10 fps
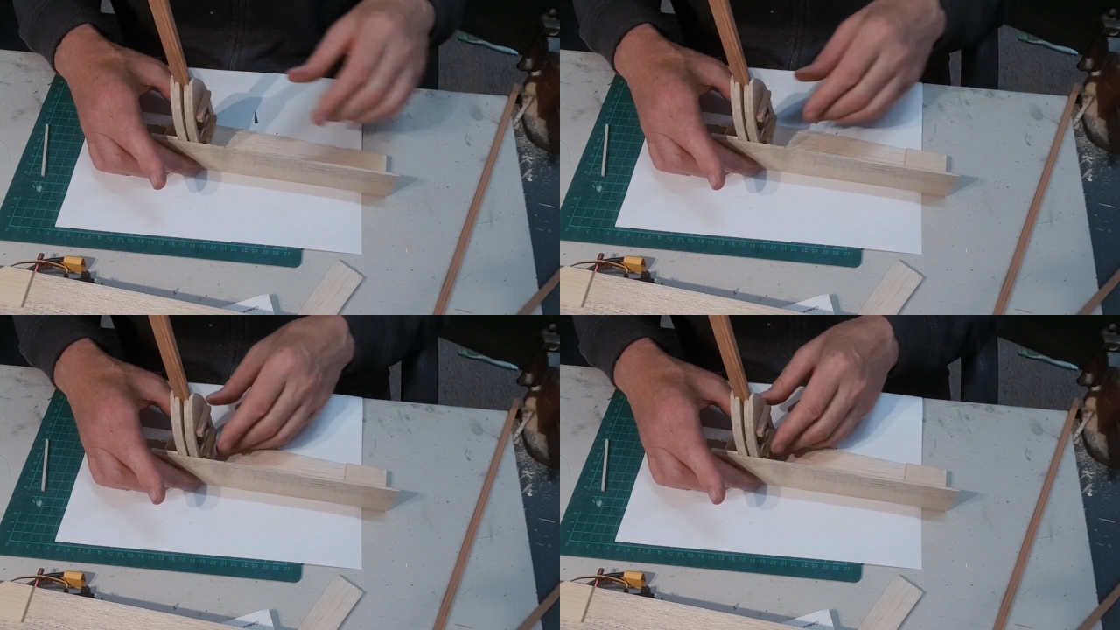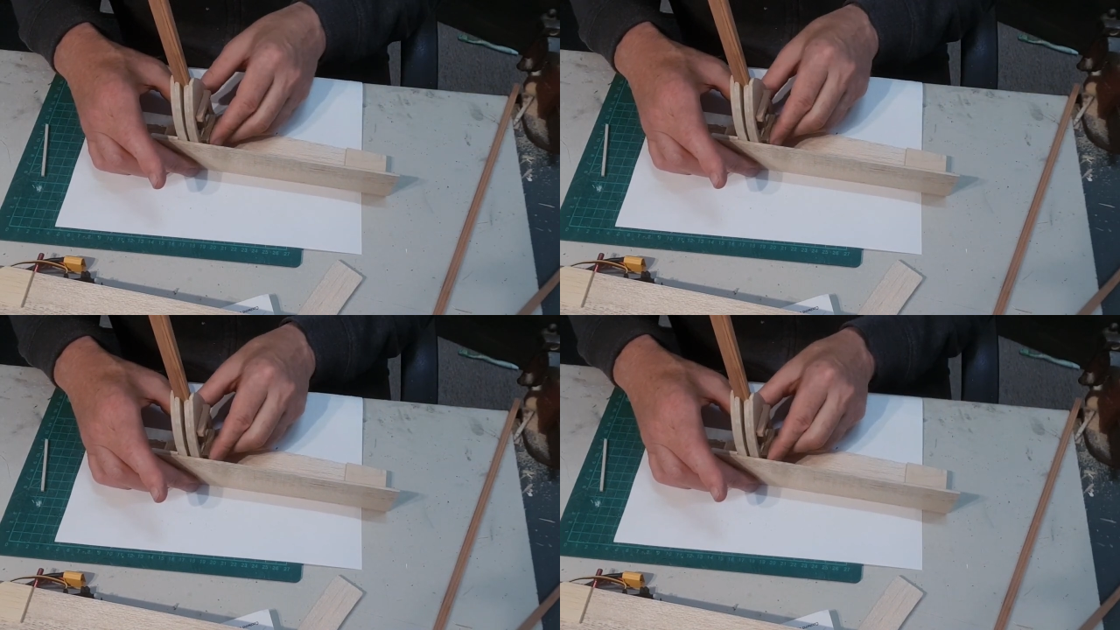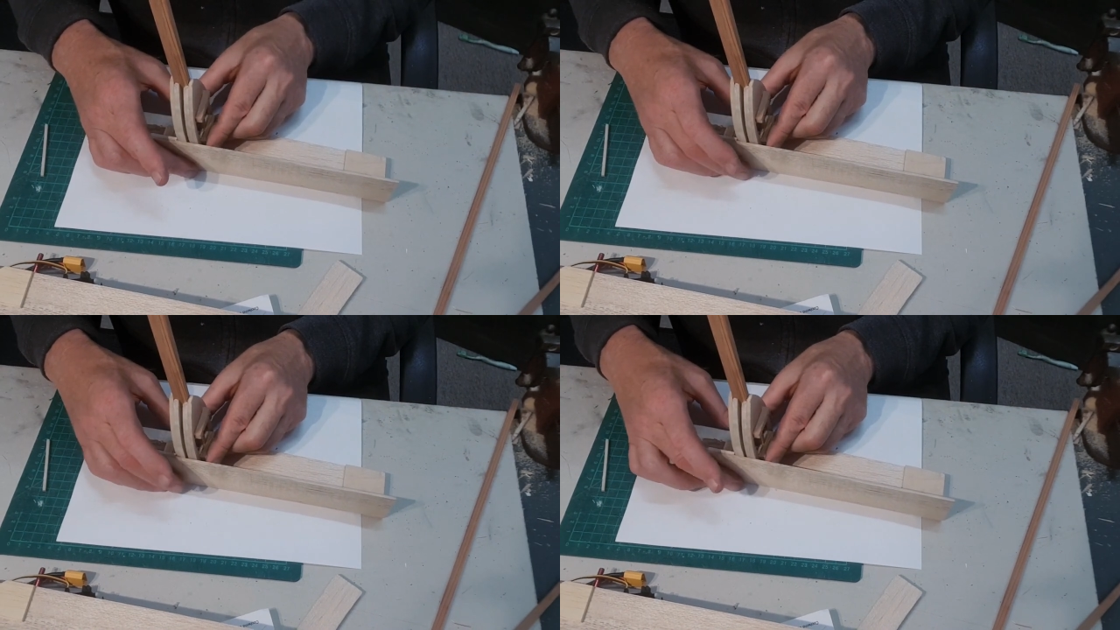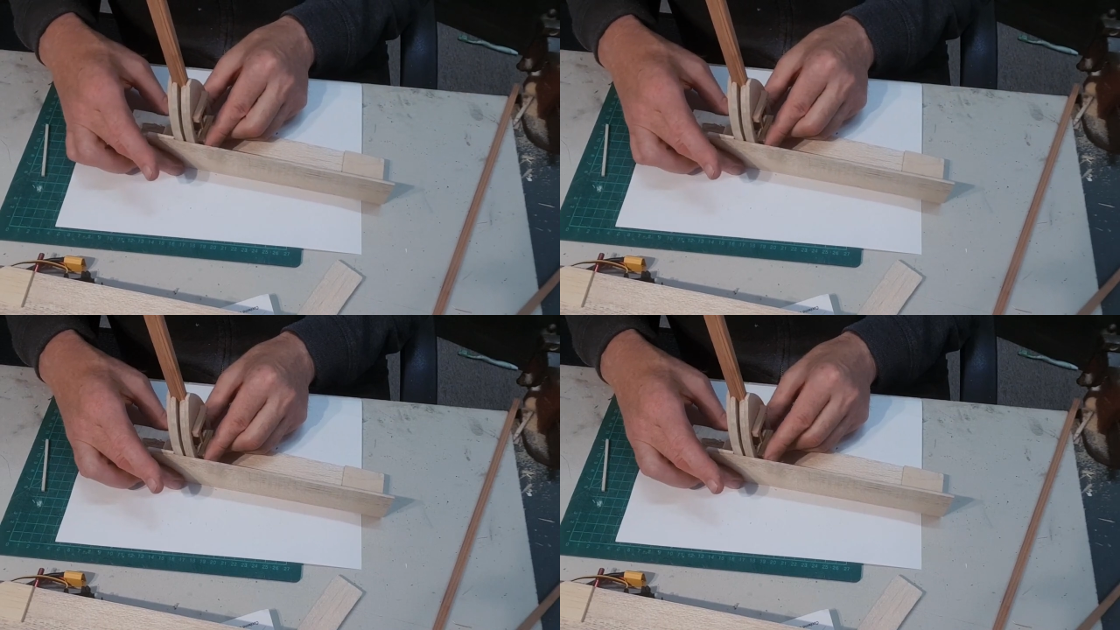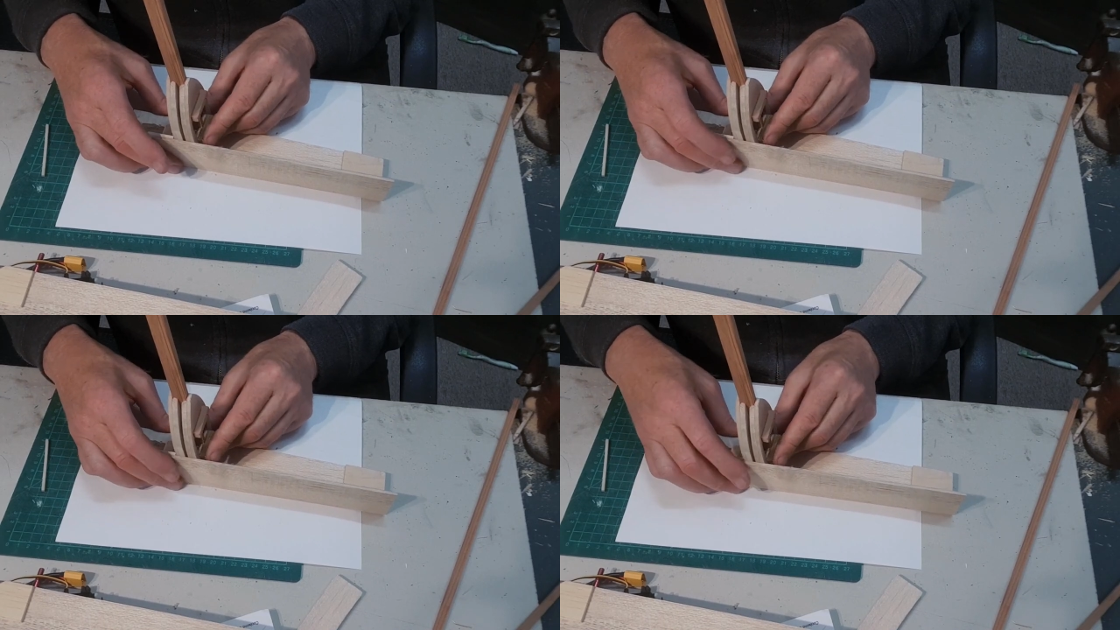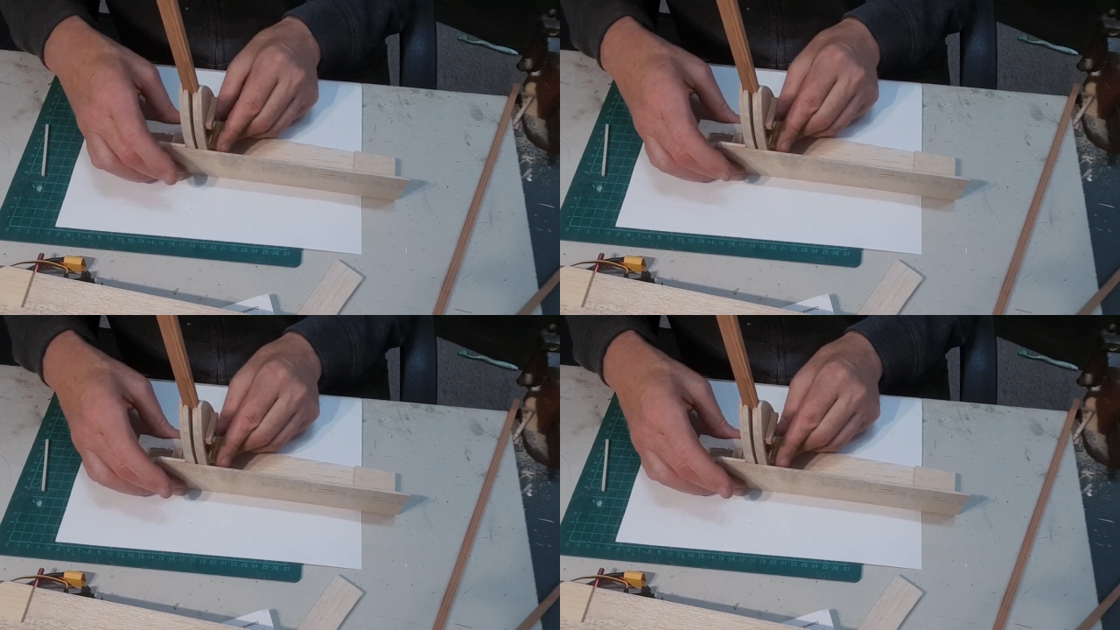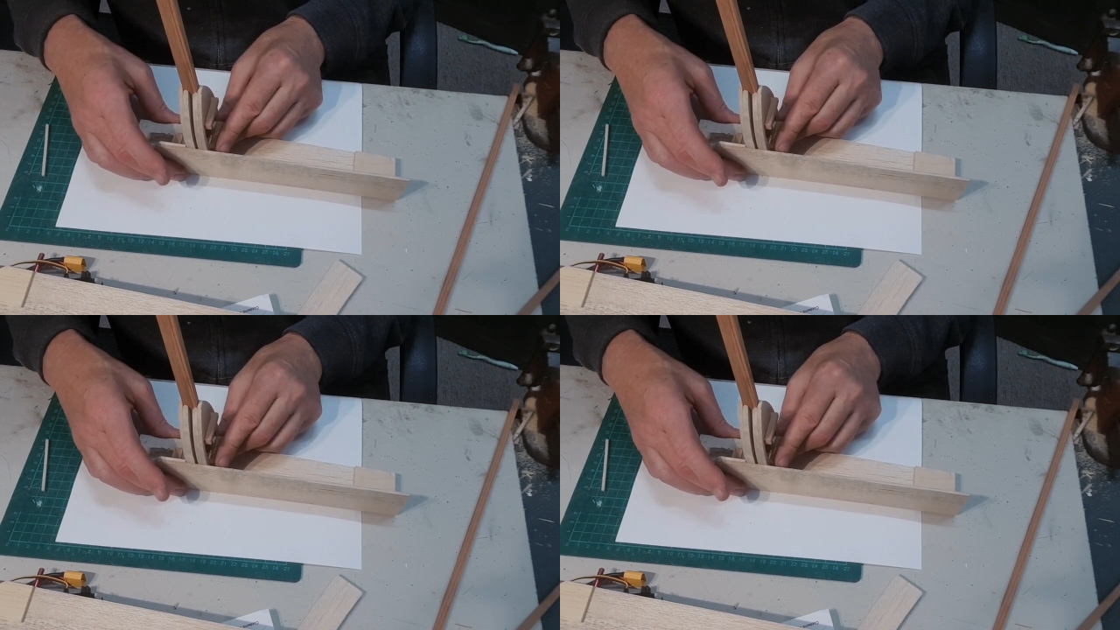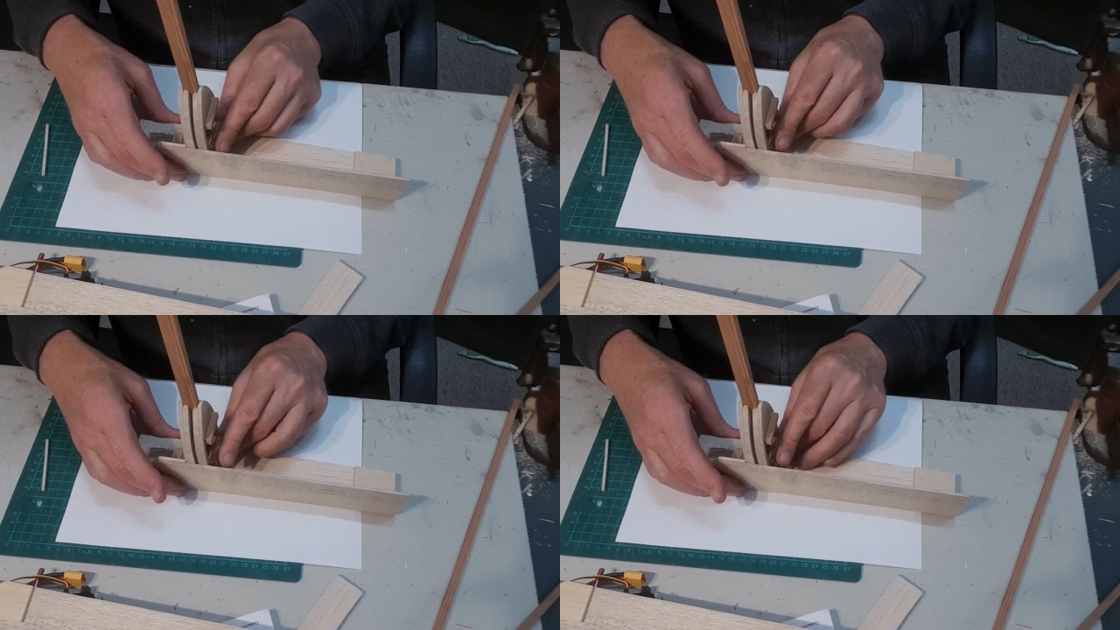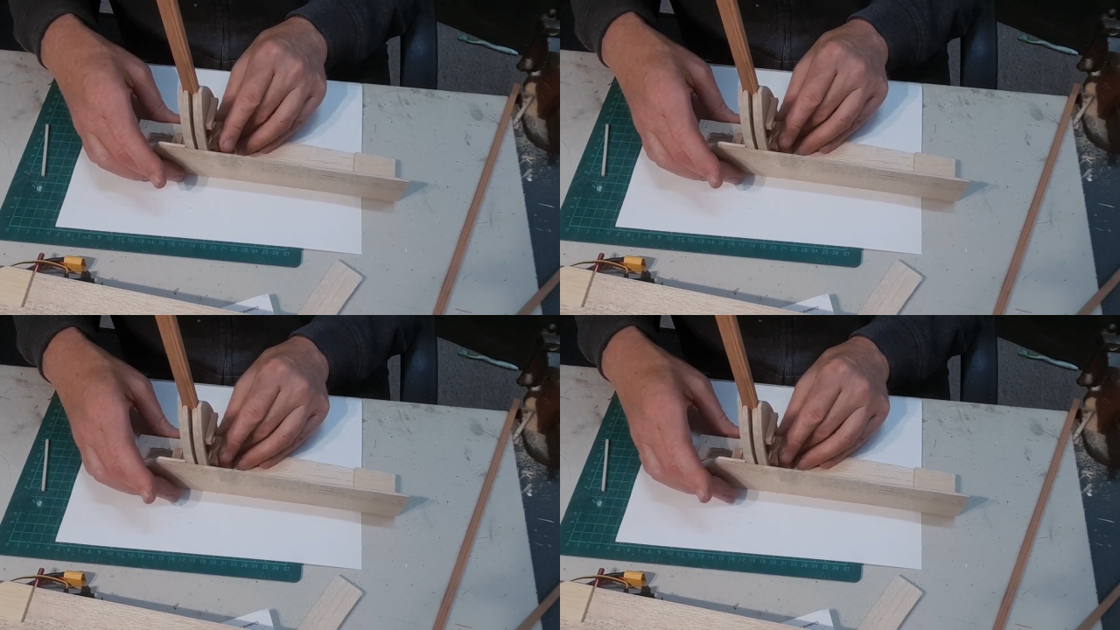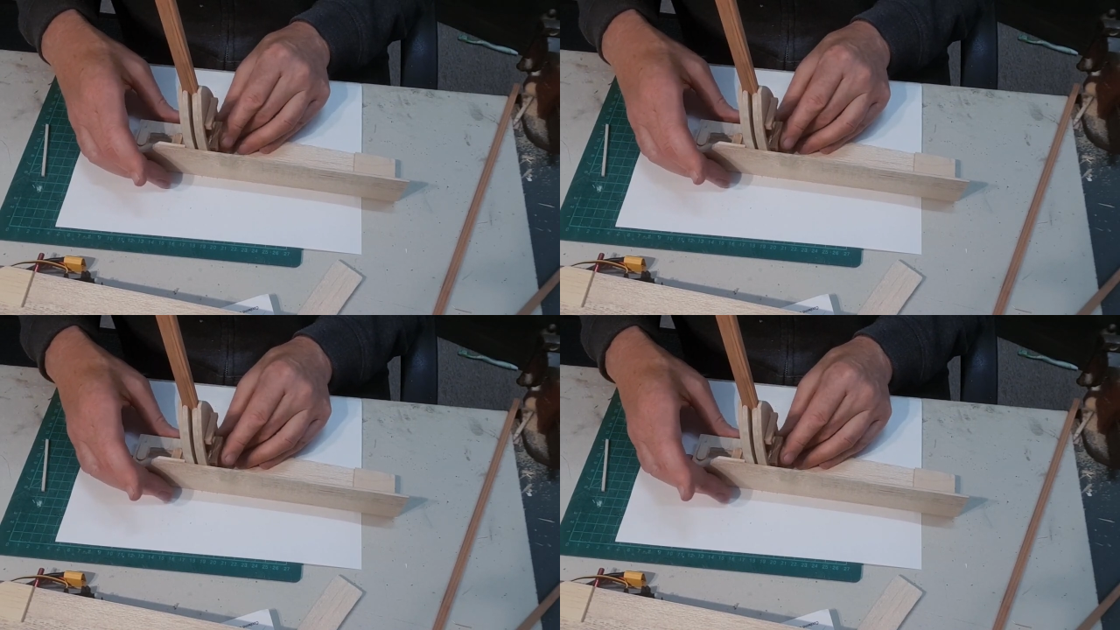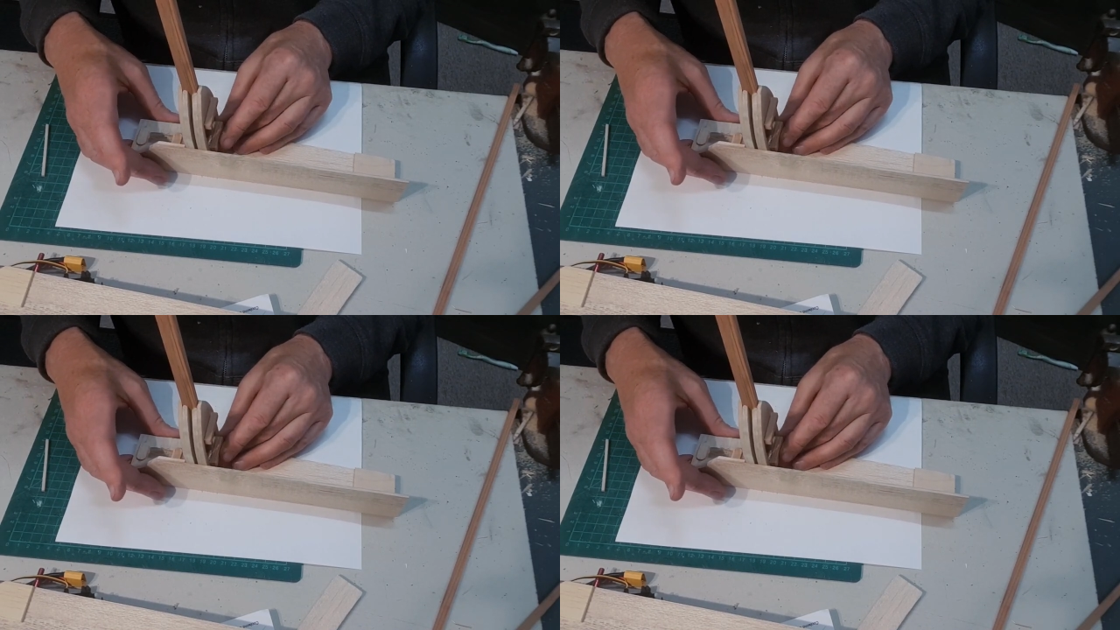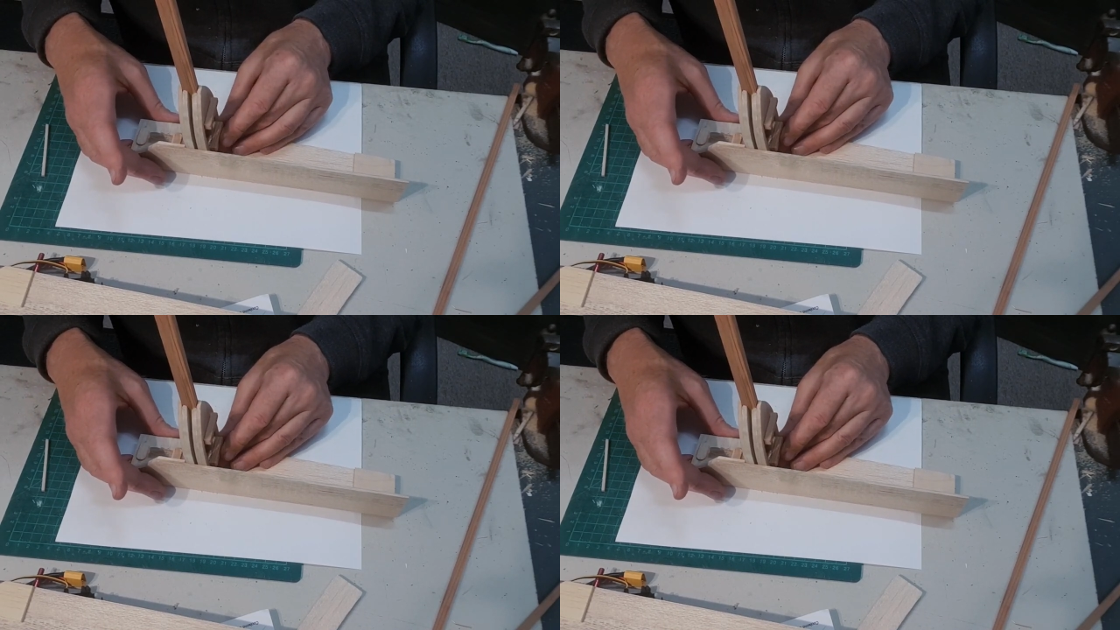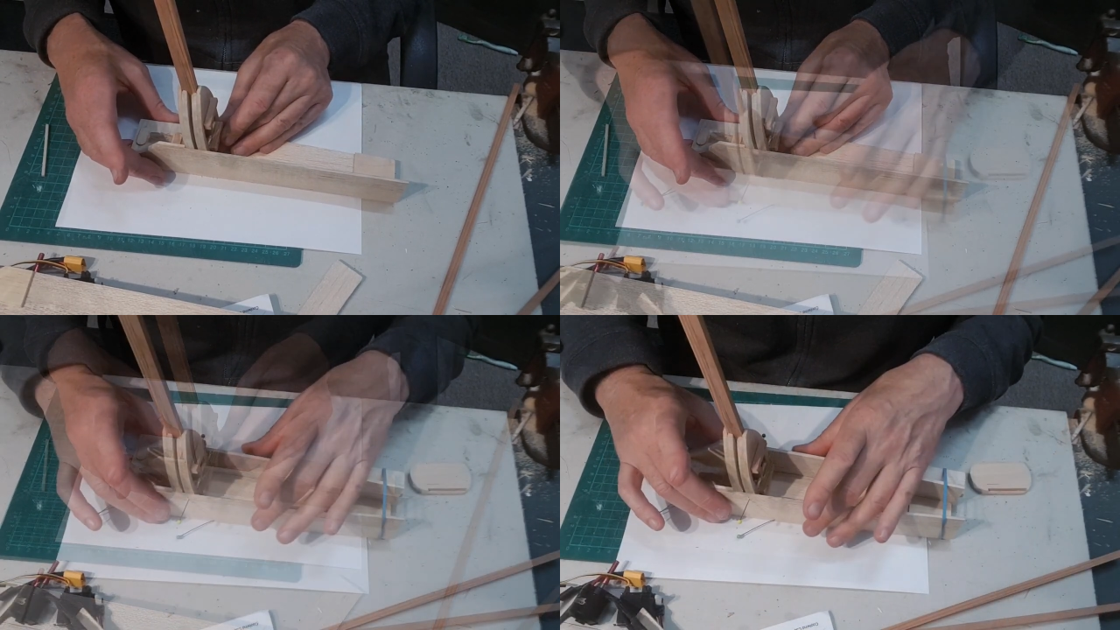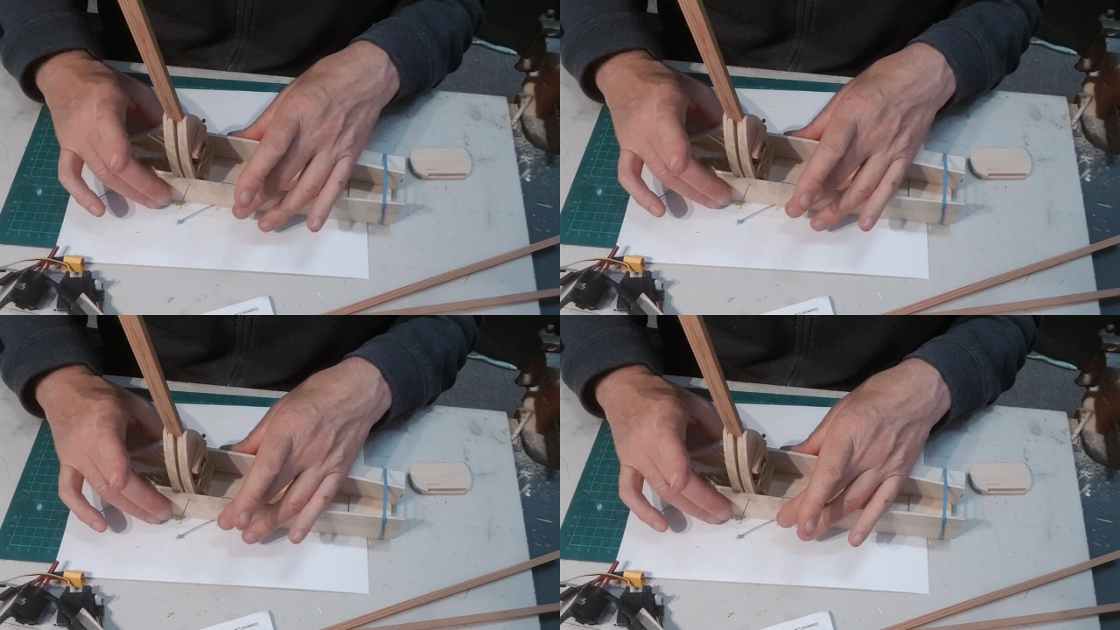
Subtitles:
(no speaker visible)